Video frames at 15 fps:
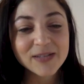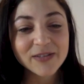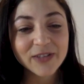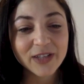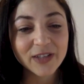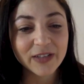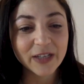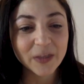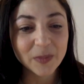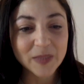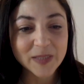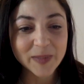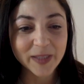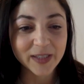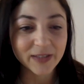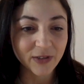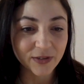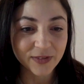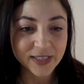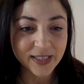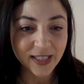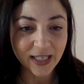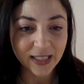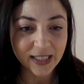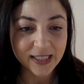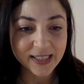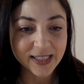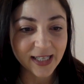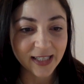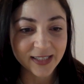of career perspective, obviously, like
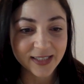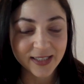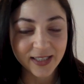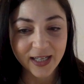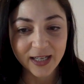I said,